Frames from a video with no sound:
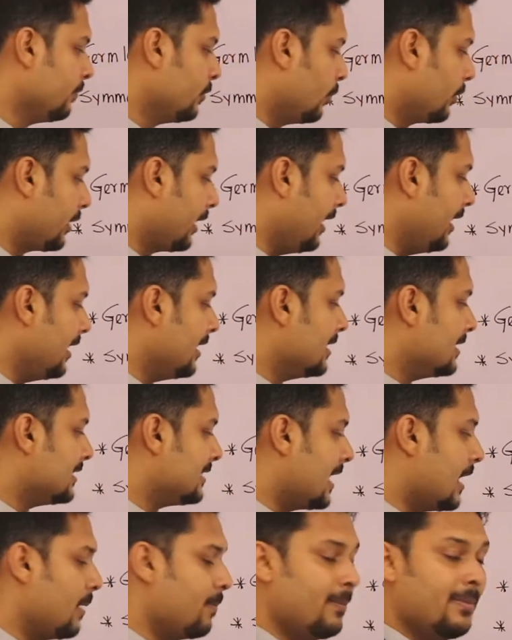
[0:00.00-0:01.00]
Okay,
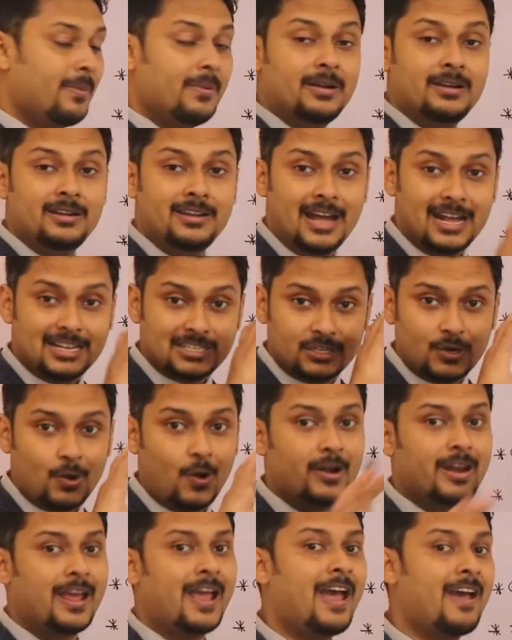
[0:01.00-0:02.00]
some does
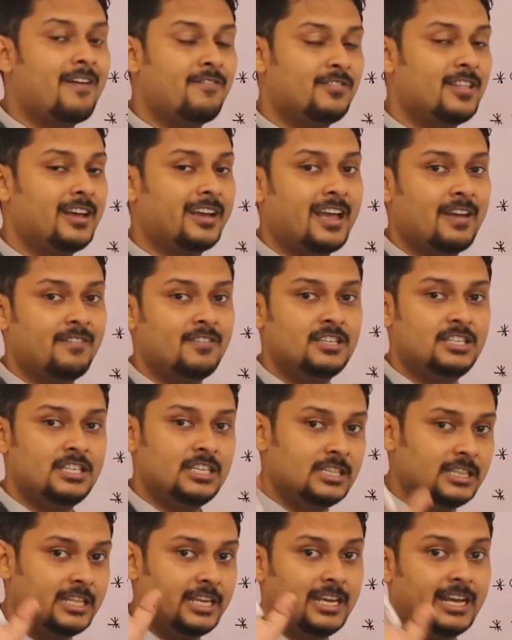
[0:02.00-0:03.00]
not have the
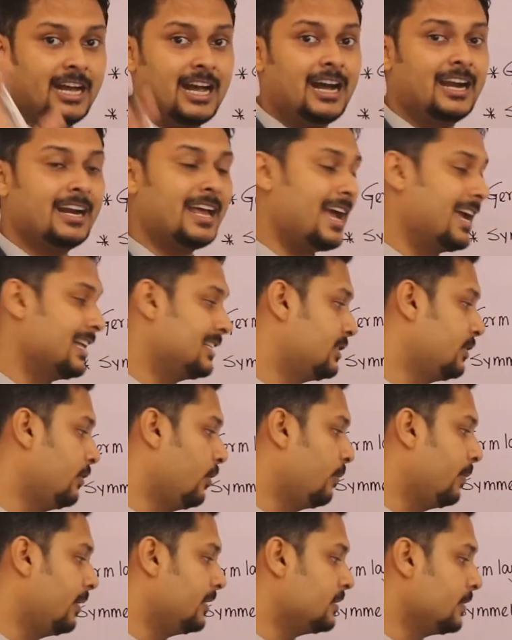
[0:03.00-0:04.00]
cavity, they are
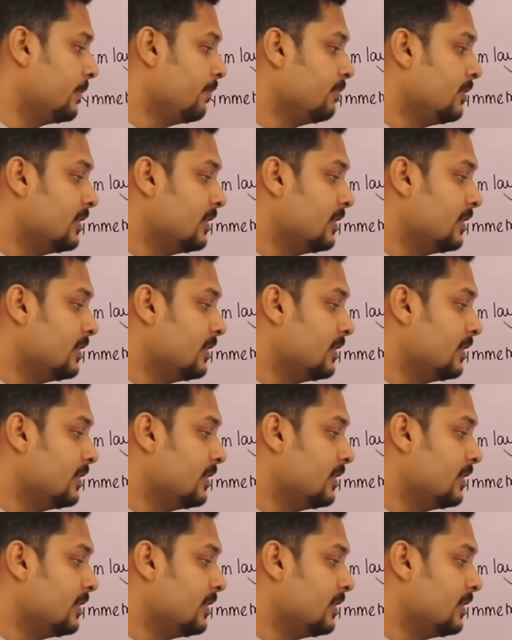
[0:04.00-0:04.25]
acoelomate.